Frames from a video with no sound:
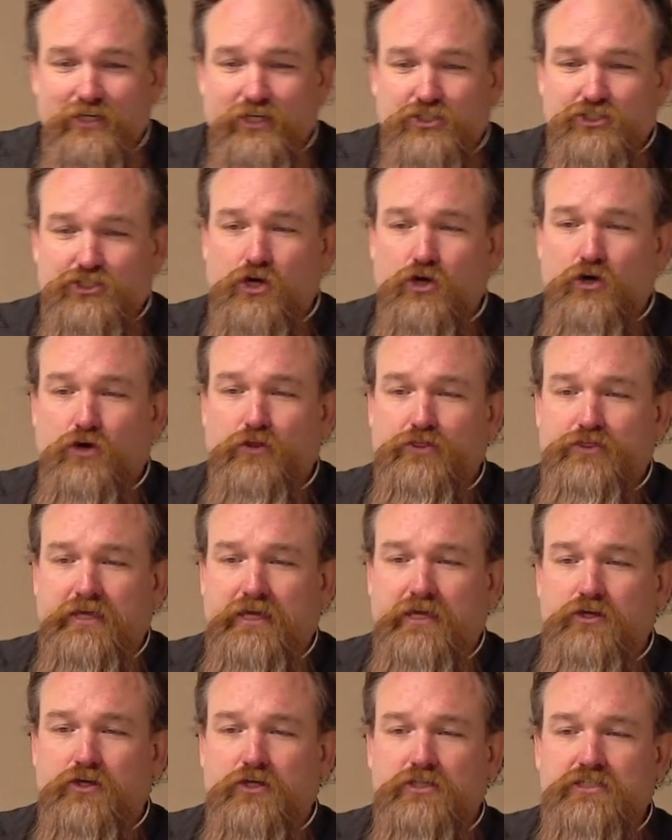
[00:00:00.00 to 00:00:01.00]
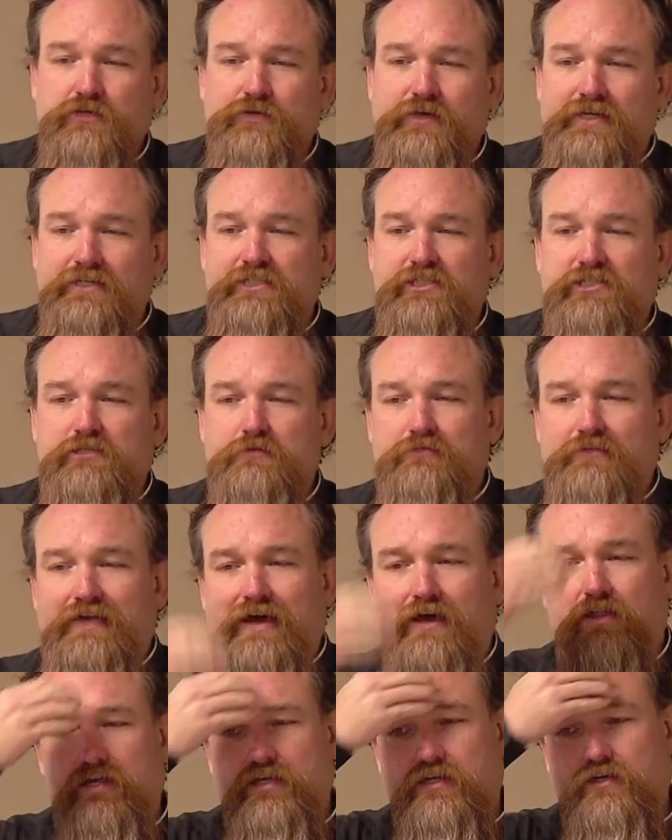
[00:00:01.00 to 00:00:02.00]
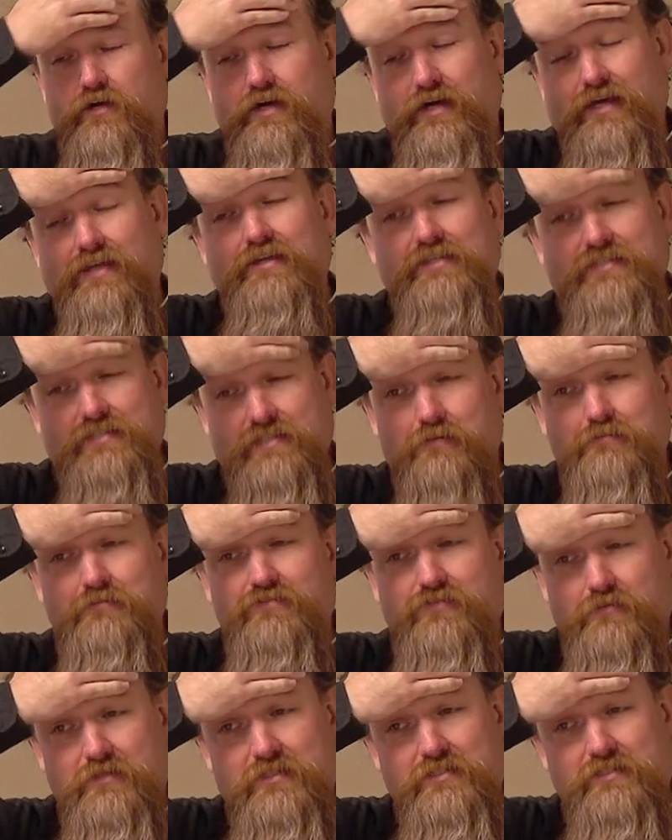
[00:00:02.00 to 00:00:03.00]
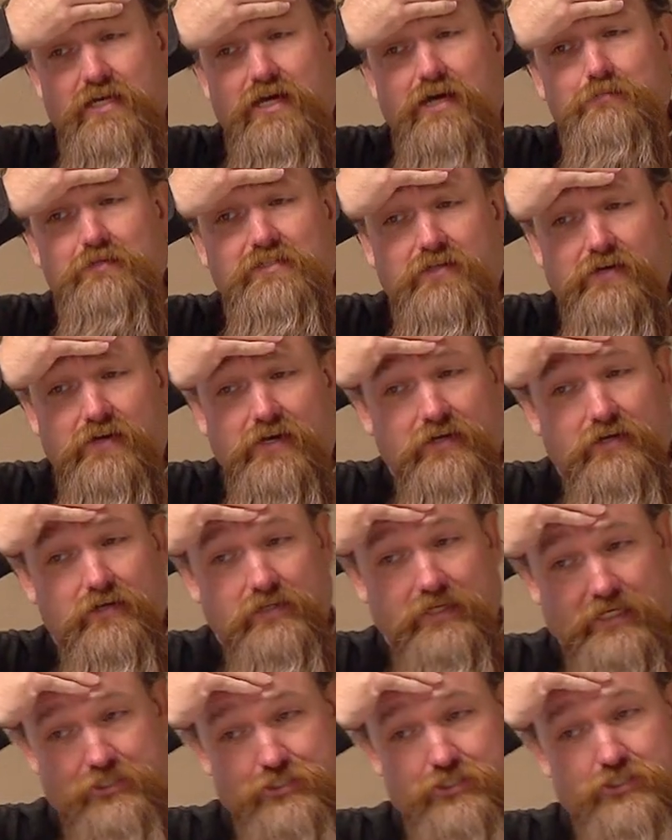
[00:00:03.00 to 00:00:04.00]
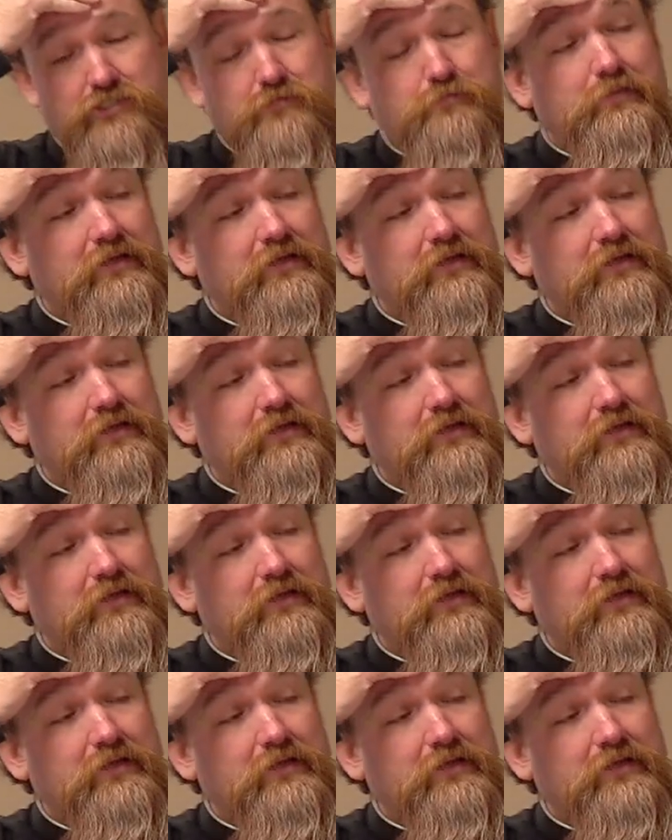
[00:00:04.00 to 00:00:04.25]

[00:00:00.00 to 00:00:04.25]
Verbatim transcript: So, Theodore's criticism of allegory, and this comes from his commentary on Galatians